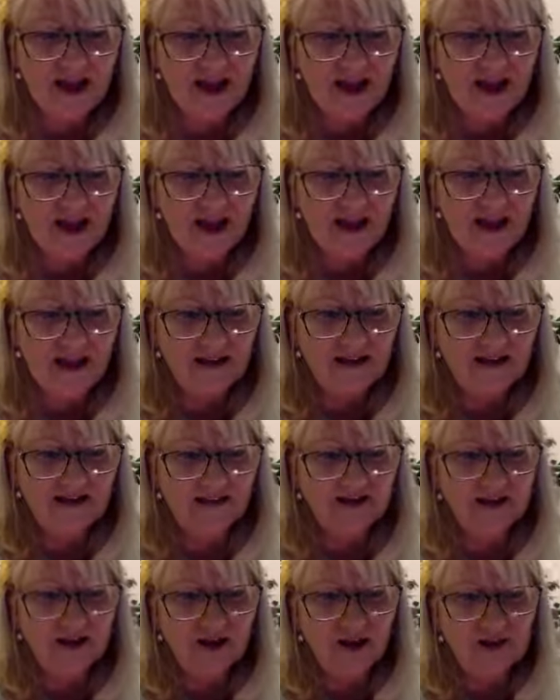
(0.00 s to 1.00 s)
And
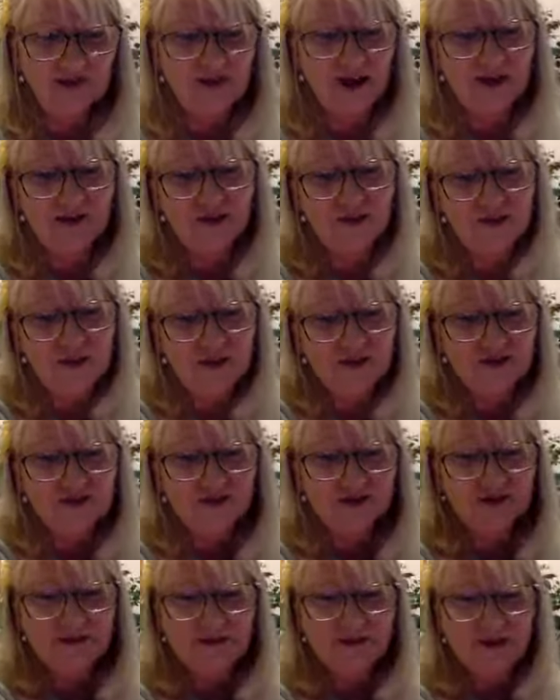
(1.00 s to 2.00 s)
I had the pictures,
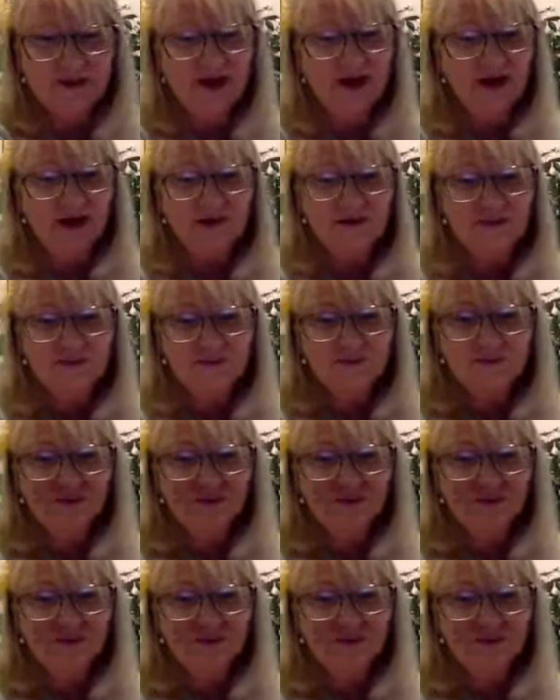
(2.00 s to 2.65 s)
but I can